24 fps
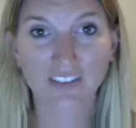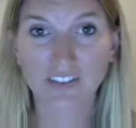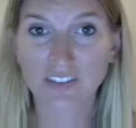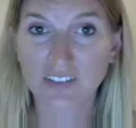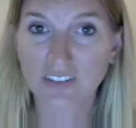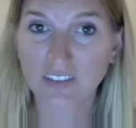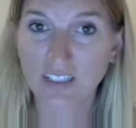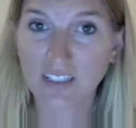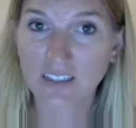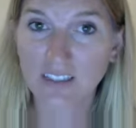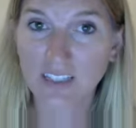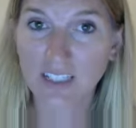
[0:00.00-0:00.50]
Just
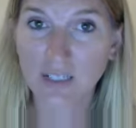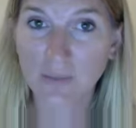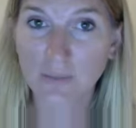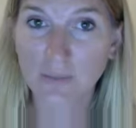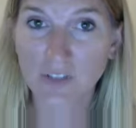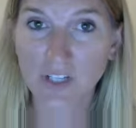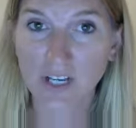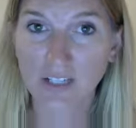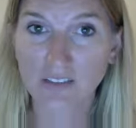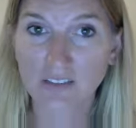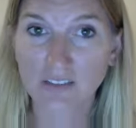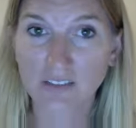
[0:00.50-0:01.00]
like the
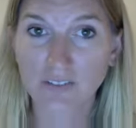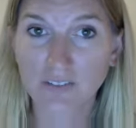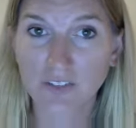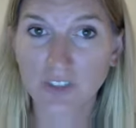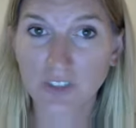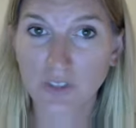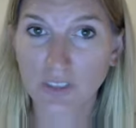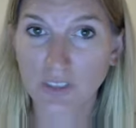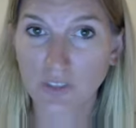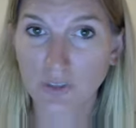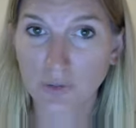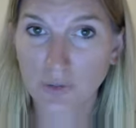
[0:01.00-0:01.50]
objectives,
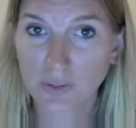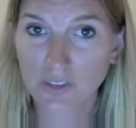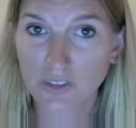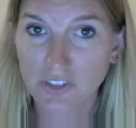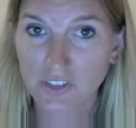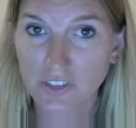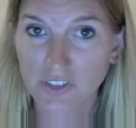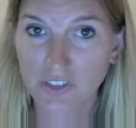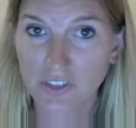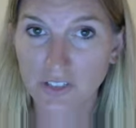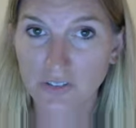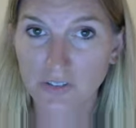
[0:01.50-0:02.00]
you can quiz
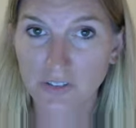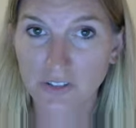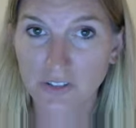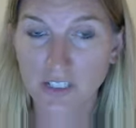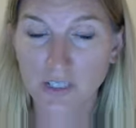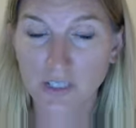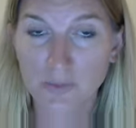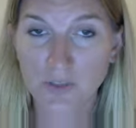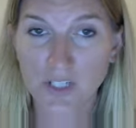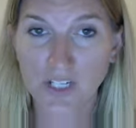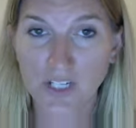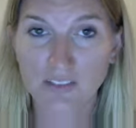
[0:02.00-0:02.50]
yourself on
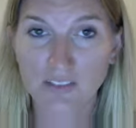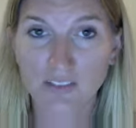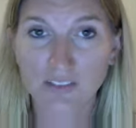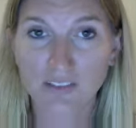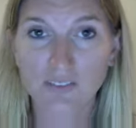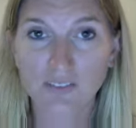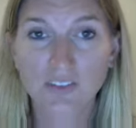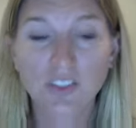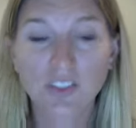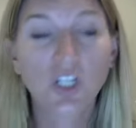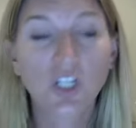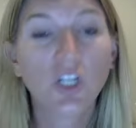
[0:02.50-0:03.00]
the
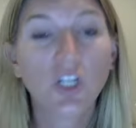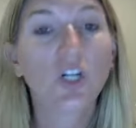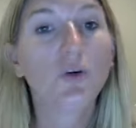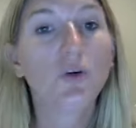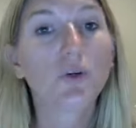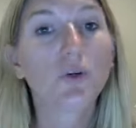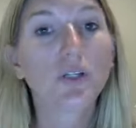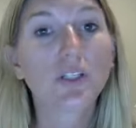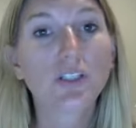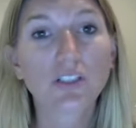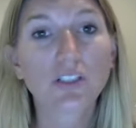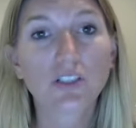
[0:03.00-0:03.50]
objectives,
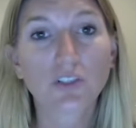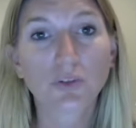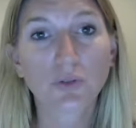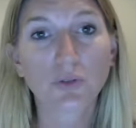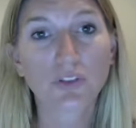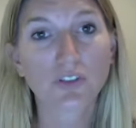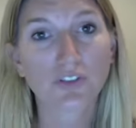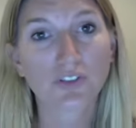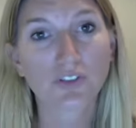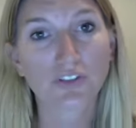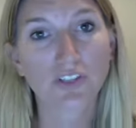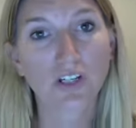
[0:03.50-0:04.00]
or you can
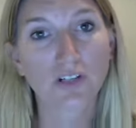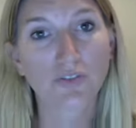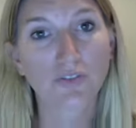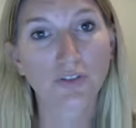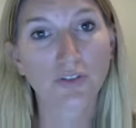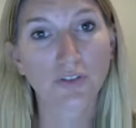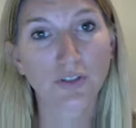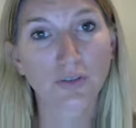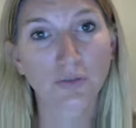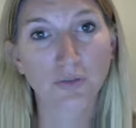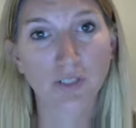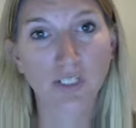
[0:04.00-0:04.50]
quiz yourself
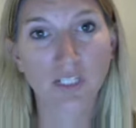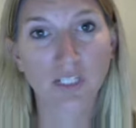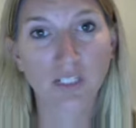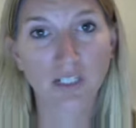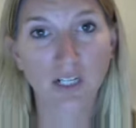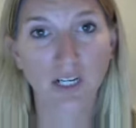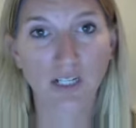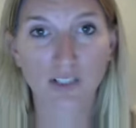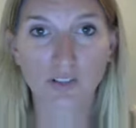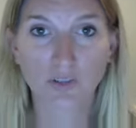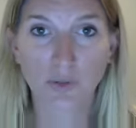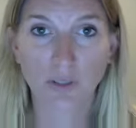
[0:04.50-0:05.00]
on the reading
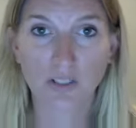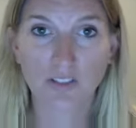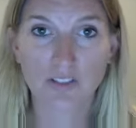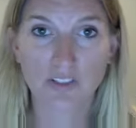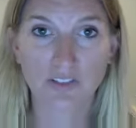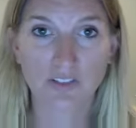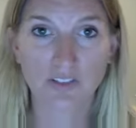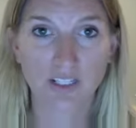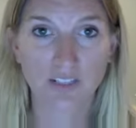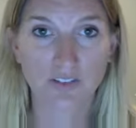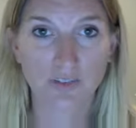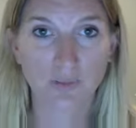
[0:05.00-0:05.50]
guide
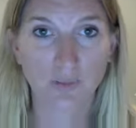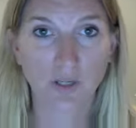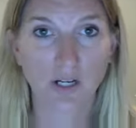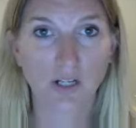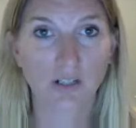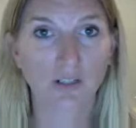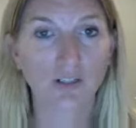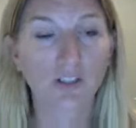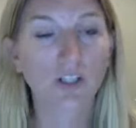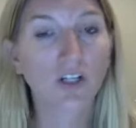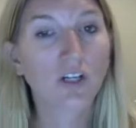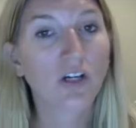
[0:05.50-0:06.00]
questions as
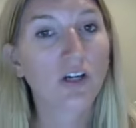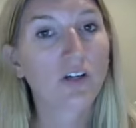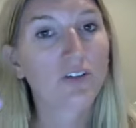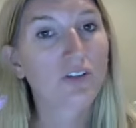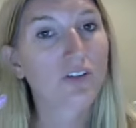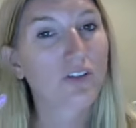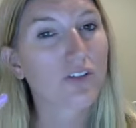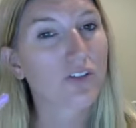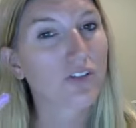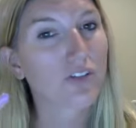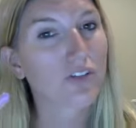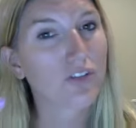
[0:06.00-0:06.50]
well.
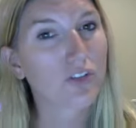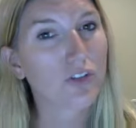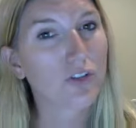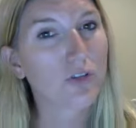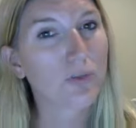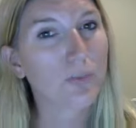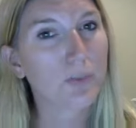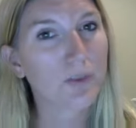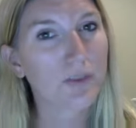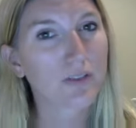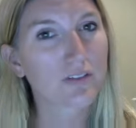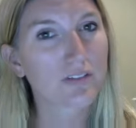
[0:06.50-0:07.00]
So there's
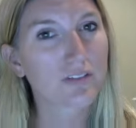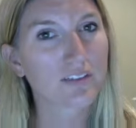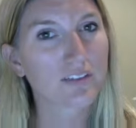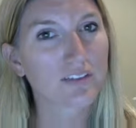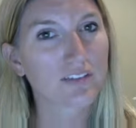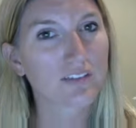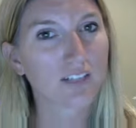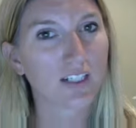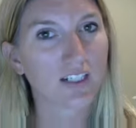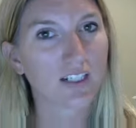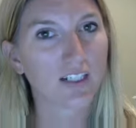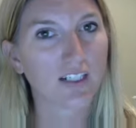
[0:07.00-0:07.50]
two built-in
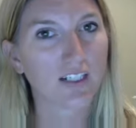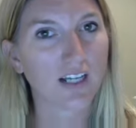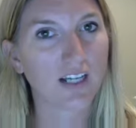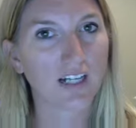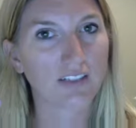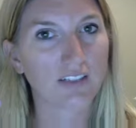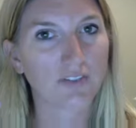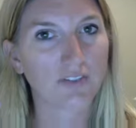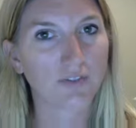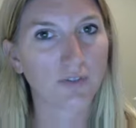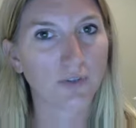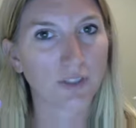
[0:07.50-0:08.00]
study
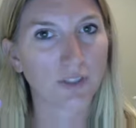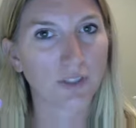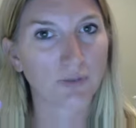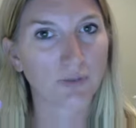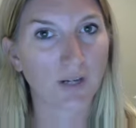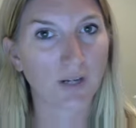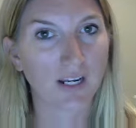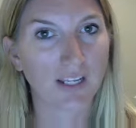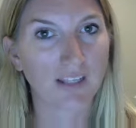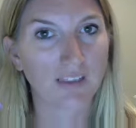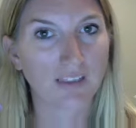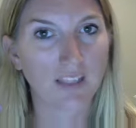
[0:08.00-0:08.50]
guides for you
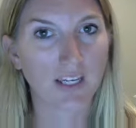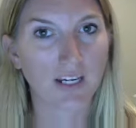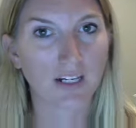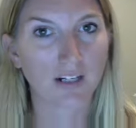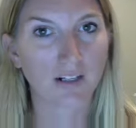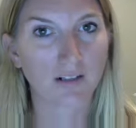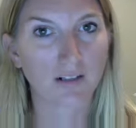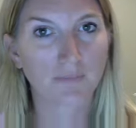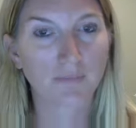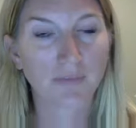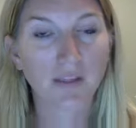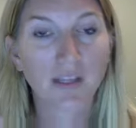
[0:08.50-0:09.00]
right there.